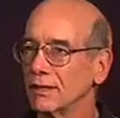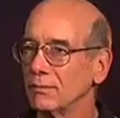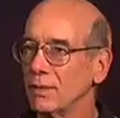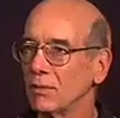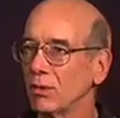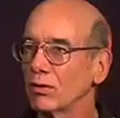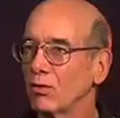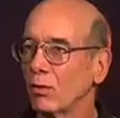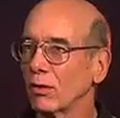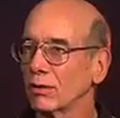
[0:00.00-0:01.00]
people look
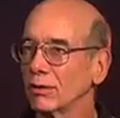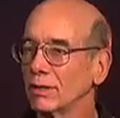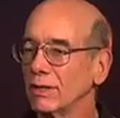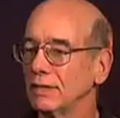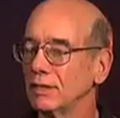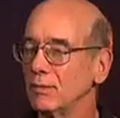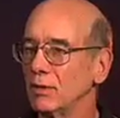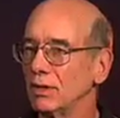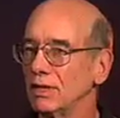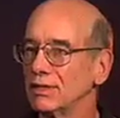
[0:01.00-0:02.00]
for in
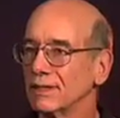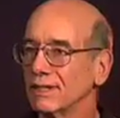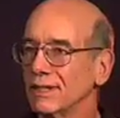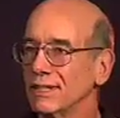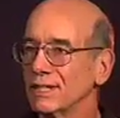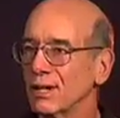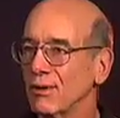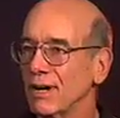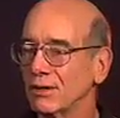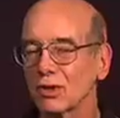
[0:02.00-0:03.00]
communities.
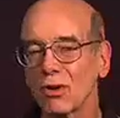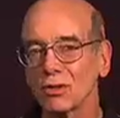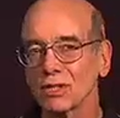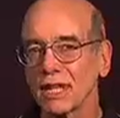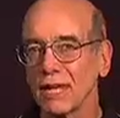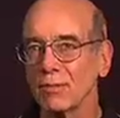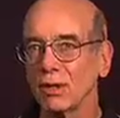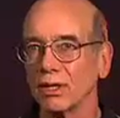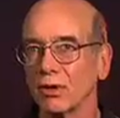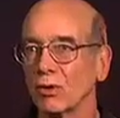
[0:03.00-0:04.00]
So Charles Gable
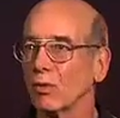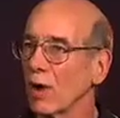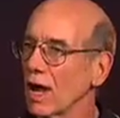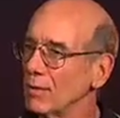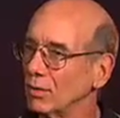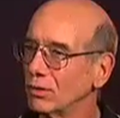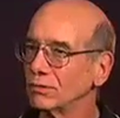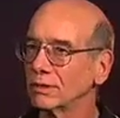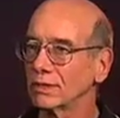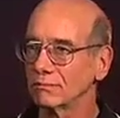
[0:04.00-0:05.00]
and Kurt Weibel
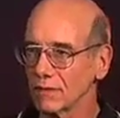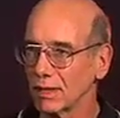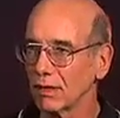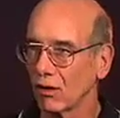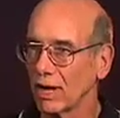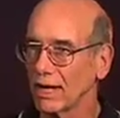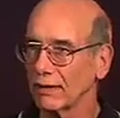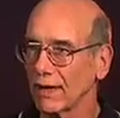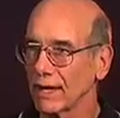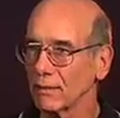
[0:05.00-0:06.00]
are heading
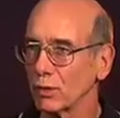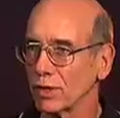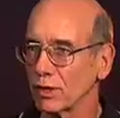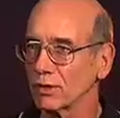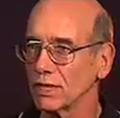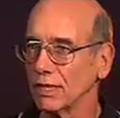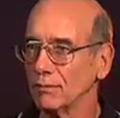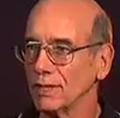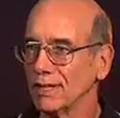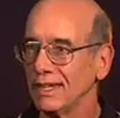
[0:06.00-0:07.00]
that up with their team,
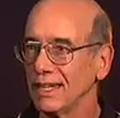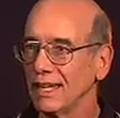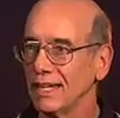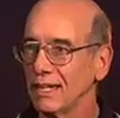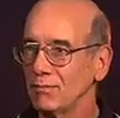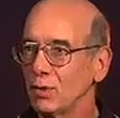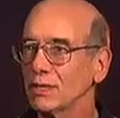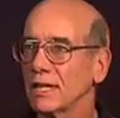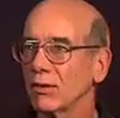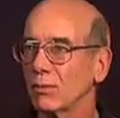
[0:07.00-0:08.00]
and they've put
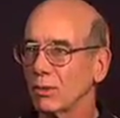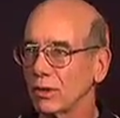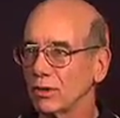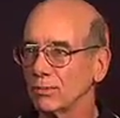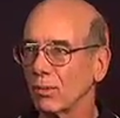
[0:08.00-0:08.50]
together a pretty good